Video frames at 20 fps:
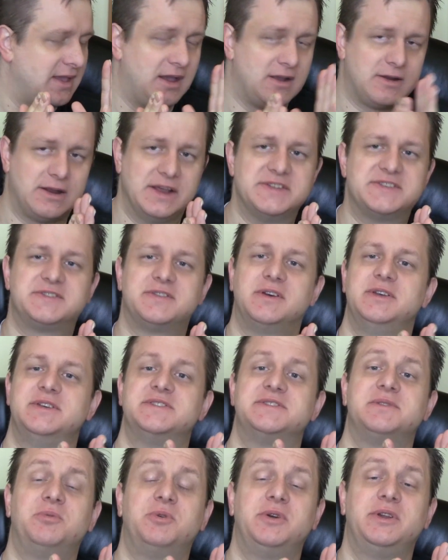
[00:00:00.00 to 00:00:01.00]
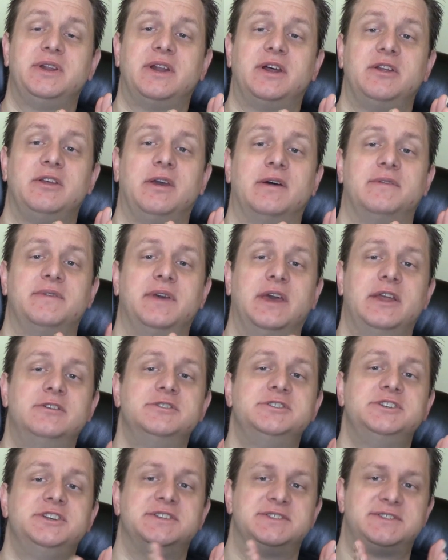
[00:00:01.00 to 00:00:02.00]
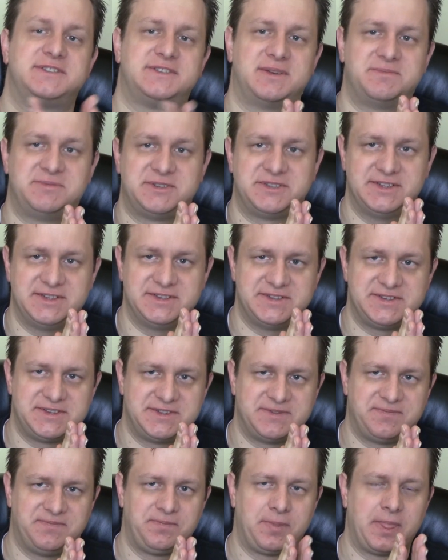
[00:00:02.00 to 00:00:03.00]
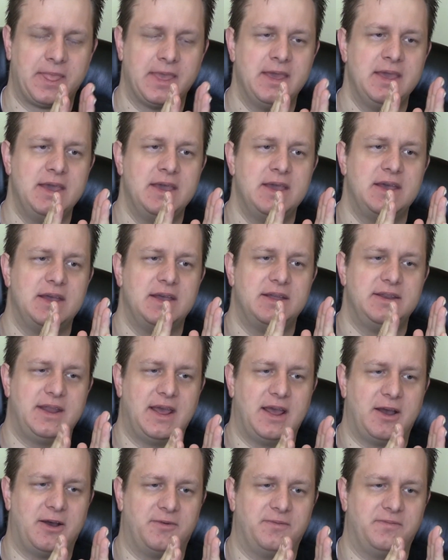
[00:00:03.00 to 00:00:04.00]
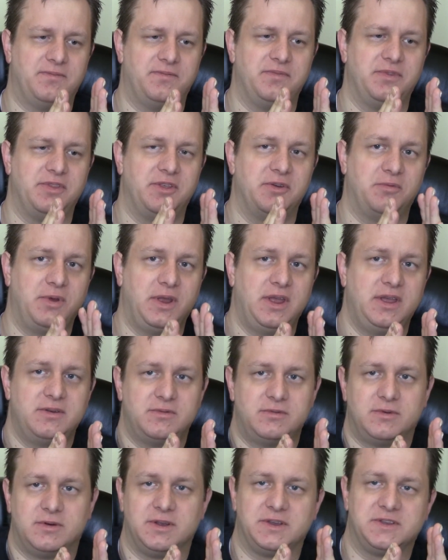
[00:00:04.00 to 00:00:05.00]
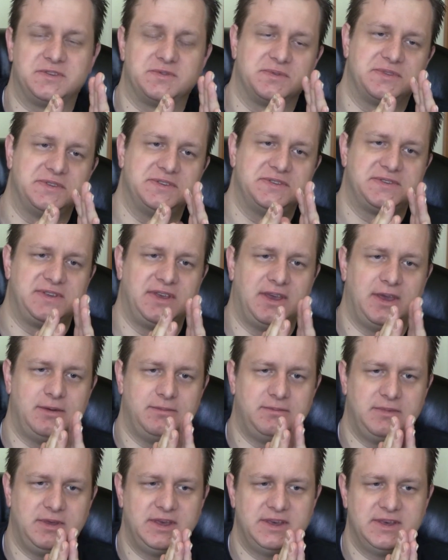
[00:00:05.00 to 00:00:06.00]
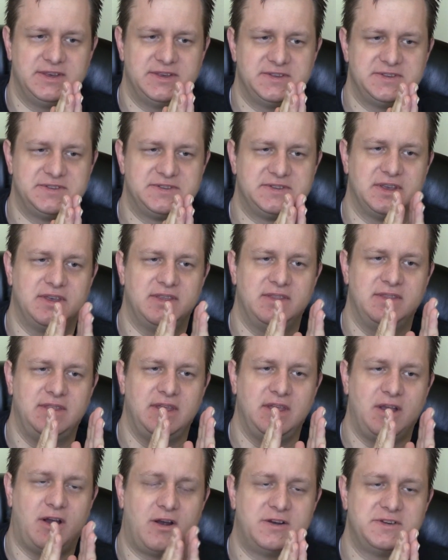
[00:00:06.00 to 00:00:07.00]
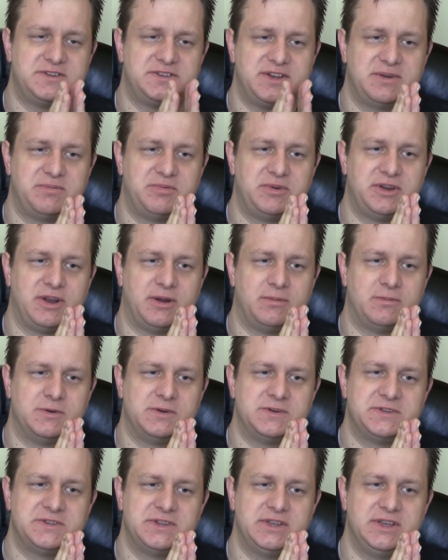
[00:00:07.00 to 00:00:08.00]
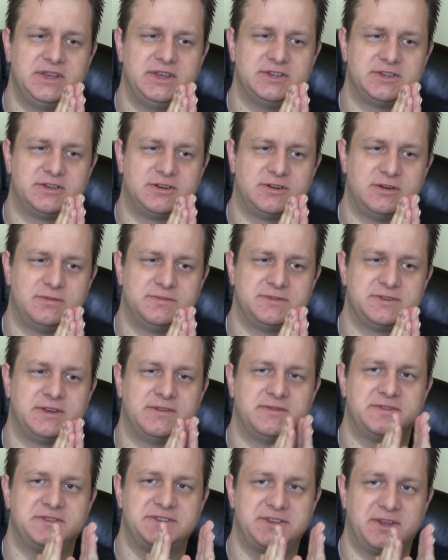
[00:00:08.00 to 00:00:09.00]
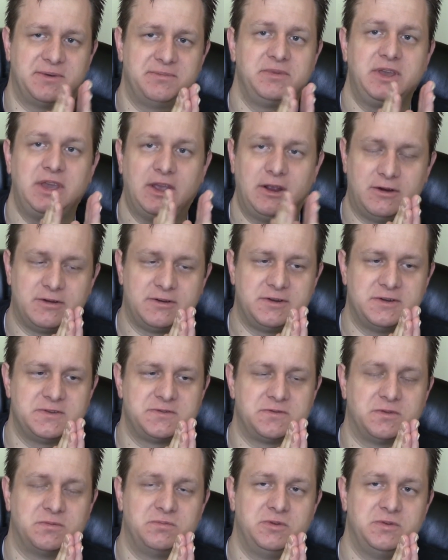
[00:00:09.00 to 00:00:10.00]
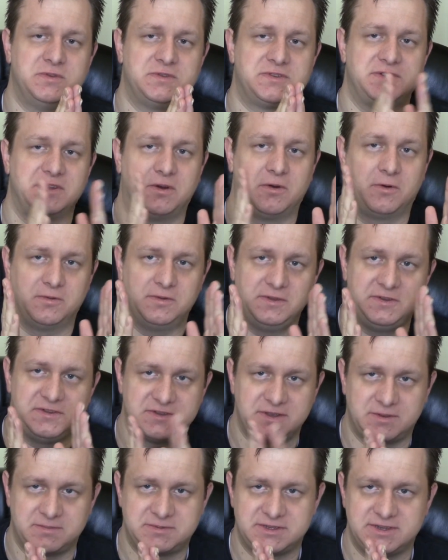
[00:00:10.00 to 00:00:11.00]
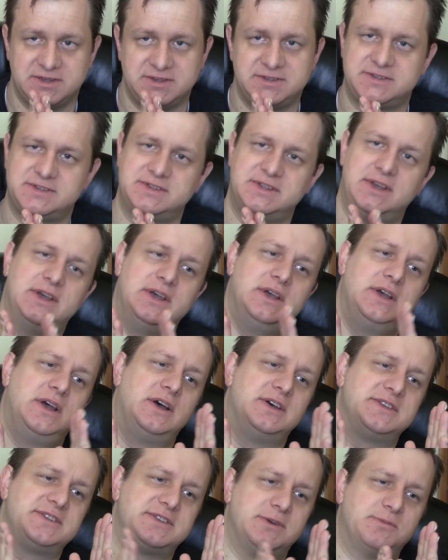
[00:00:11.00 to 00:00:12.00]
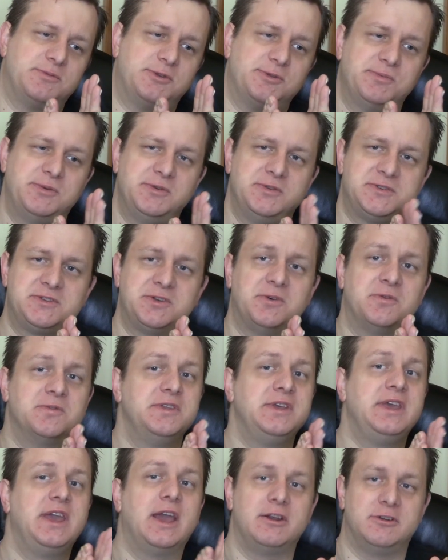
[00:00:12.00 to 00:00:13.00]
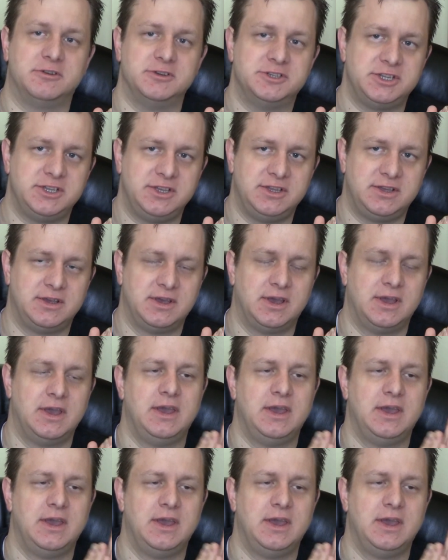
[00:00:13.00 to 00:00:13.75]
Alright, so as I pointed out, you have energy and substance. Now, the way it works with this game is they are separate numbers in terms of some characters will boost only substance, some will boost only energy,